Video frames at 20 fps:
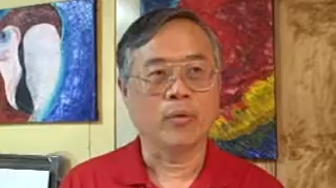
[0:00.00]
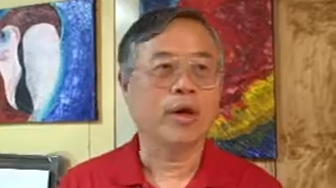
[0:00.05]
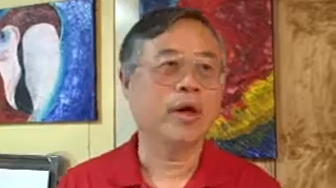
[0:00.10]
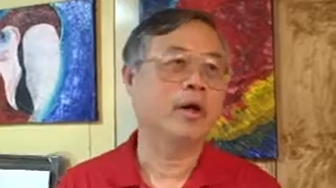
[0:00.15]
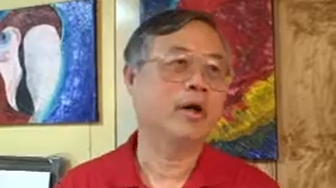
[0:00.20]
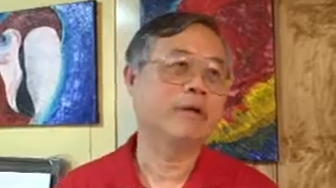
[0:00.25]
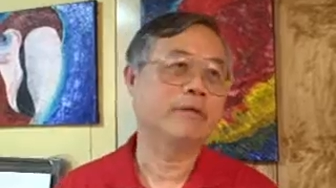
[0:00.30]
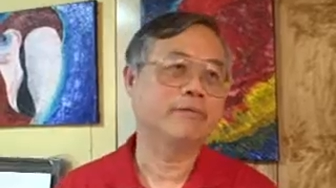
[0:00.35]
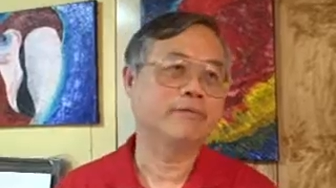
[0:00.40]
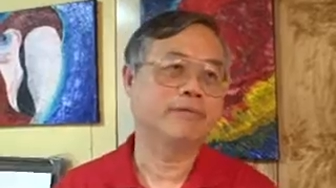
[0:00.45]

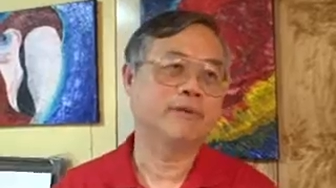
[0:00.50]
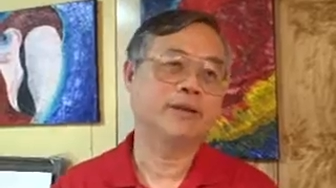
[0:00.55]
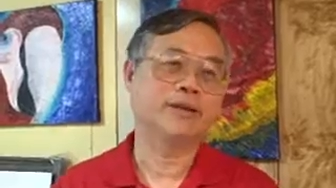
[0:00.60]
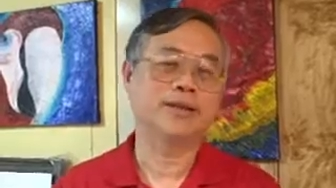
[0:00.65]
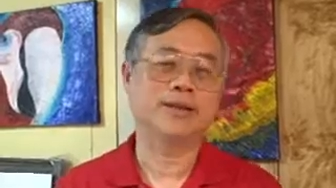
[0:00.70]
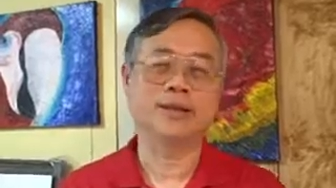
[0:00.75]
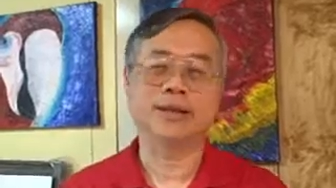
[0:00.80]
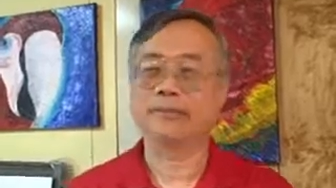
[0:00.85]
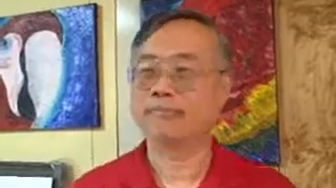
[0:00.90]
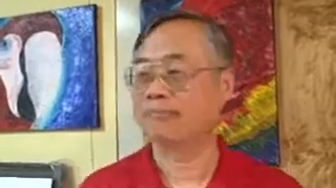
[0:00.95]
Well,
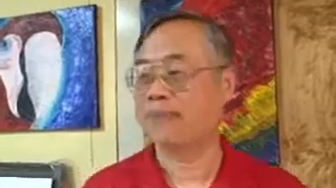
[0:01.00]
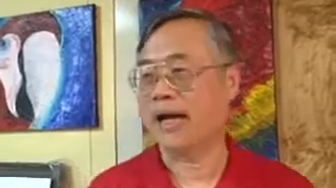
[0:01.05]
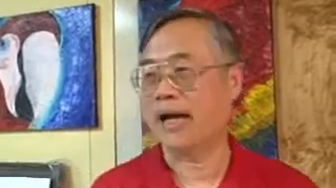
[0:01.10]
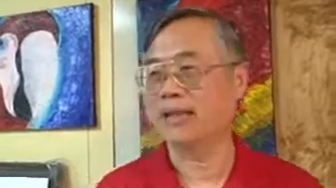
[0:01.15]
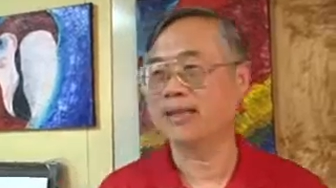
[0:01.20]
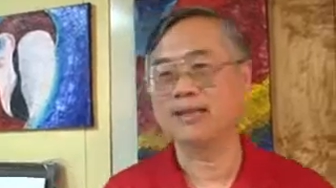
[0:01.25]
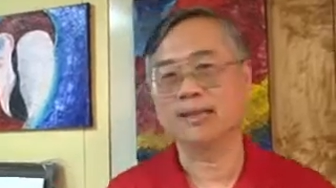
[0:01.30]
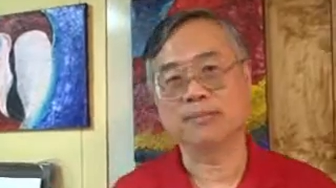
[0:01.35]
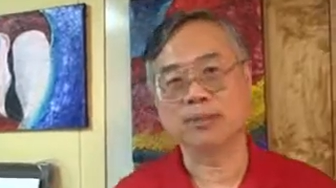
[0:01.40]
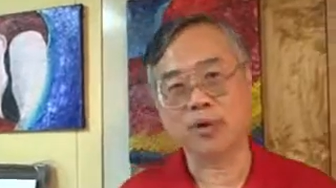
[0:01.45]
first, uh,
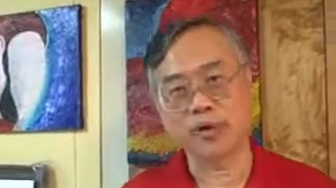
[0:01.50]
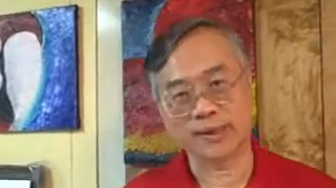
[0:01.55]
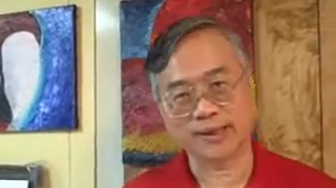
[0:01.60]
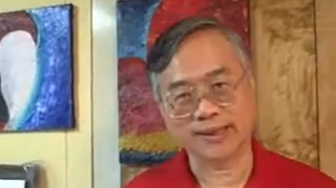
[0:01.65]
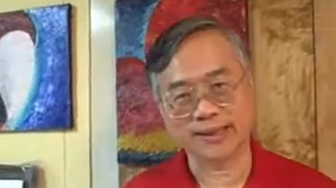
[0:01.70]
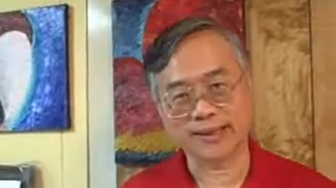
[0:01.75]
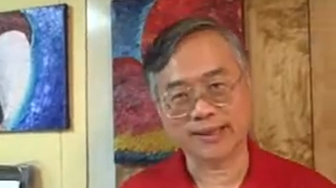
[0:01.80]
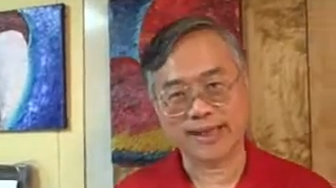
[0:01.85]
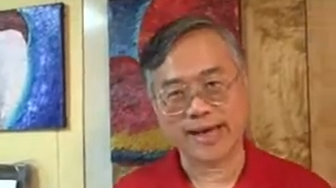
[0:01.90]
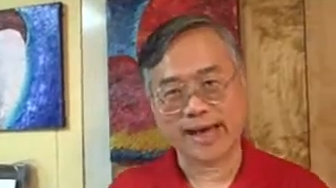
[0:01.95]
I
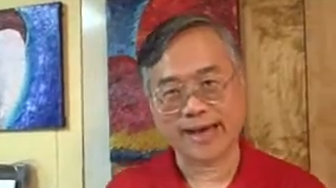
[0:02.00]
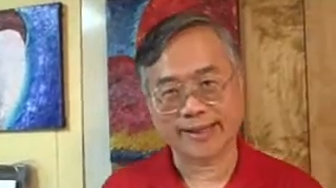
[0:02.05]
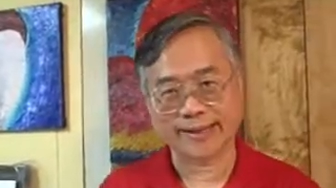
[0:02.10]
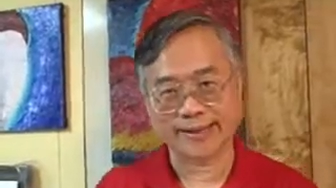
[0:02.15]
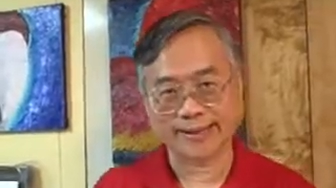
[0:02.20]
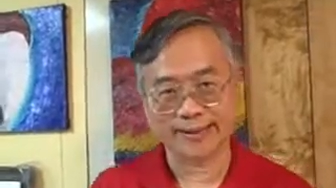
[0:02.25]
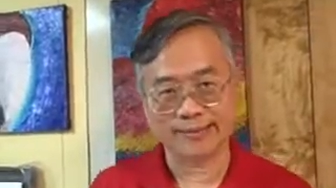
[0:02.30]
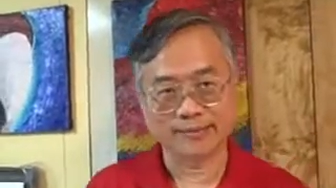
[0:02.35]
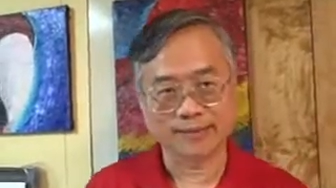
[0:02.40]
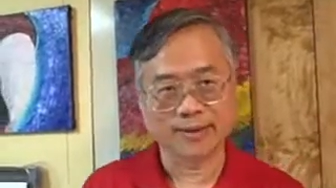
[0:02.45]
support this
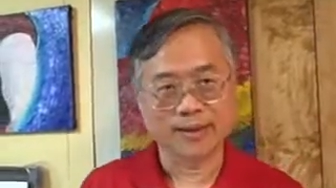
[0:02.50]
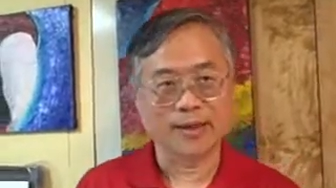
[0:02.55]
act,